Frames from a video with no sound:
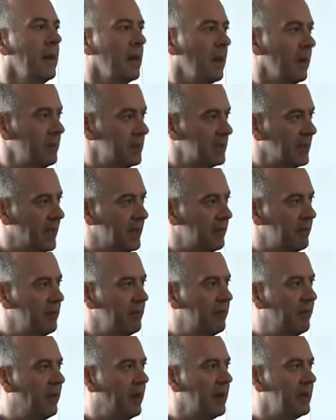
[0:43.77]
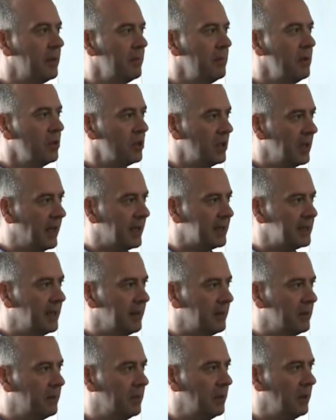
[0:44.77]
come together and find a mutually
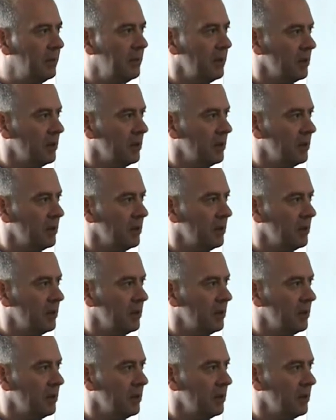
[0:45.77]
acceptable,